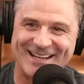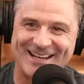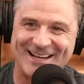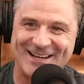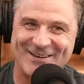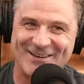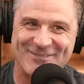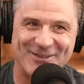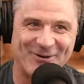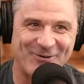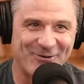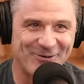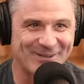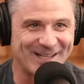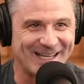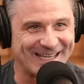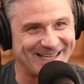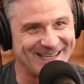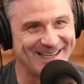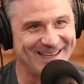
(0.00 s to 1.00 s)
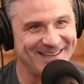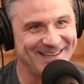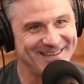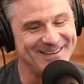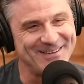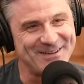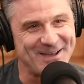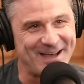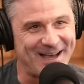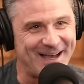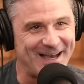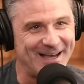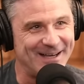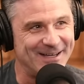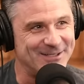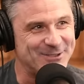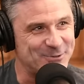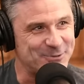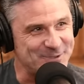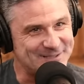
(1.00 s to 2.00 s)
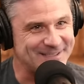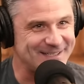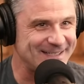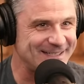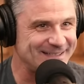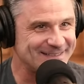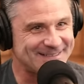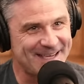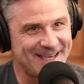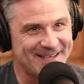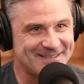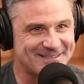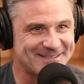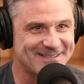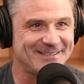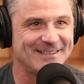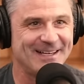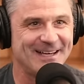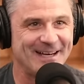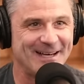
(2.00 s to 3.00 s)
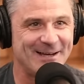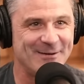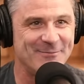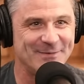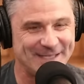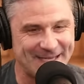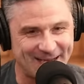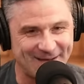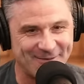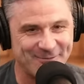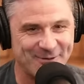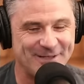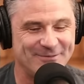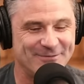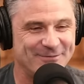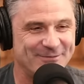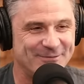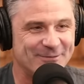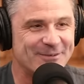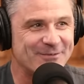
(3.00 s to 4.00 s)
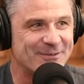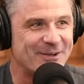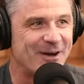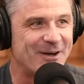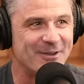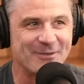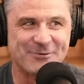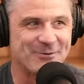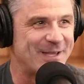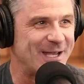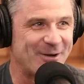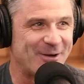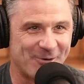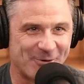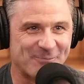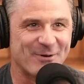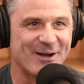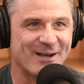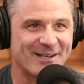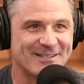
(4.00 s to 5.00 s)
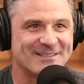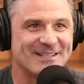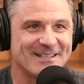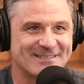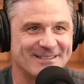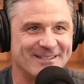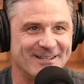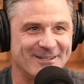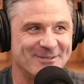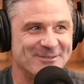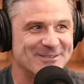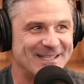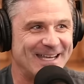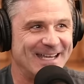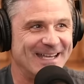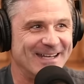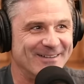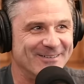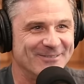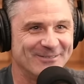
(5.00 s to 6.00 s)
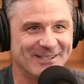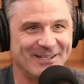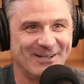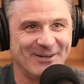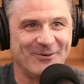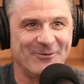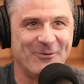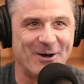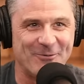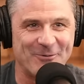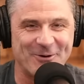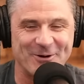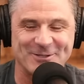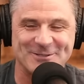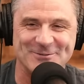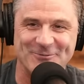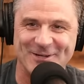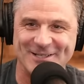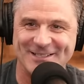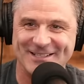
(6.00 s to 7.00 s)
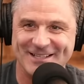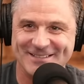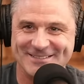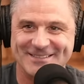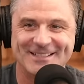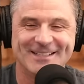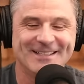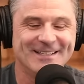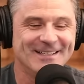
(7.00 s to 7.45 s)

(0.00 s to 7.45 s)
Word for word: um, the whole like uh, twisting test, um, mm-hmm. yeah, we've we've gone through that whole process and understand you know what works and what doesn't.